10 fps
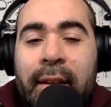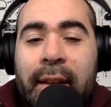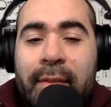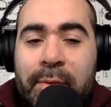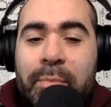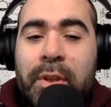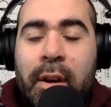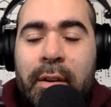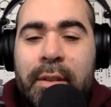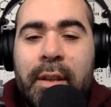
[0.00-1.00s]
they have some
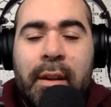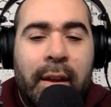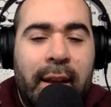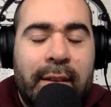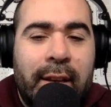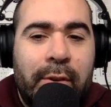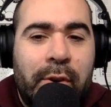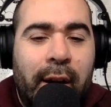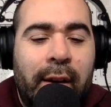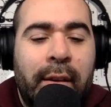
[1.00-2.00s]
songs on that
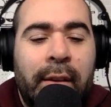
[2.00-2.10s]
soundtrack.